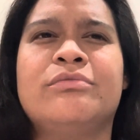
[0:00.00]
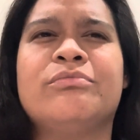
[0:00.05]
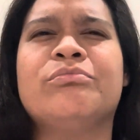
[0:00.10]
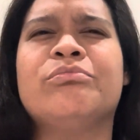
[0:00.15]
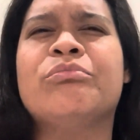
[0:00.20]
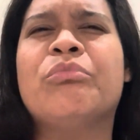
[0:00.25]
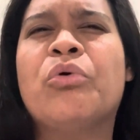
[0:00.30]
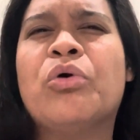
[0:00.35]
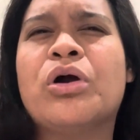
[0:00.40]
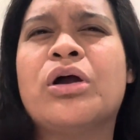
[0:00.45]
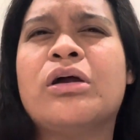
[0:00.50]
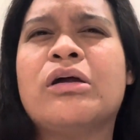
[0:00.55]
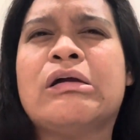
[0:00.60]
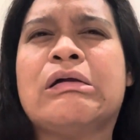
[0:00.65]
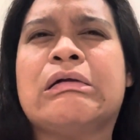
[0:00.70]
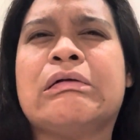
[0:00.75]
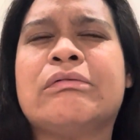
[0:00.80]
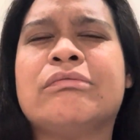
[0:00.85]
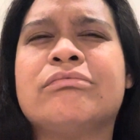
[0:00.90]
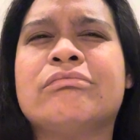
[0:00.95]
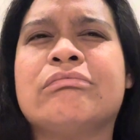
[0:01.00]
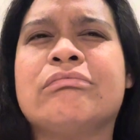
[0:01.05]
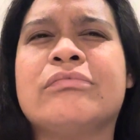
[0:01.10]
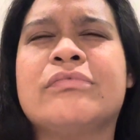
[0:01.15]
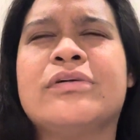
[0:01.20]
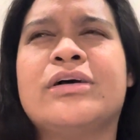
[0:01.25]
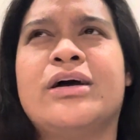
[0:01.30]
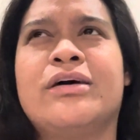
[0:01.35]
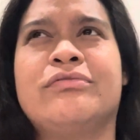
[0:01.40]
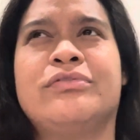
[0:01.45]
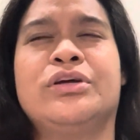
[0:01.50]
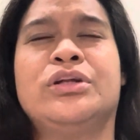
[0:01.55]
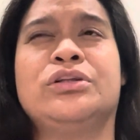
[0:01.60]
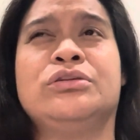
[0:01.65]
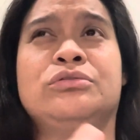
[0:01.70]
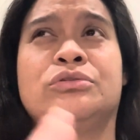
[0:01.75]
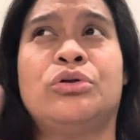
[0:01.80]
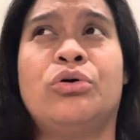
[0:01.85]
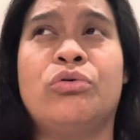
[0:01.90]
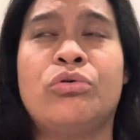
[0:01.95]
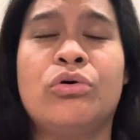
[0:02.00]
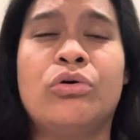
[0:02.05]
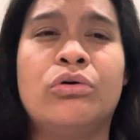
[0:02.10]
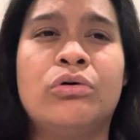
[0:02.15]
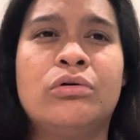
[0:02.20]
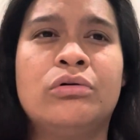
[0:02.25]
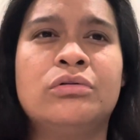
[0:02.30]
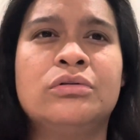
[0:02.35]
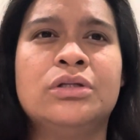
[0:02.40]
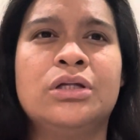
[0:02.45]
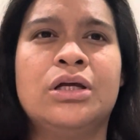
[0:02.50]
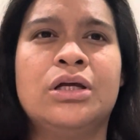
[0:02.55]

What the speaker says: more of a local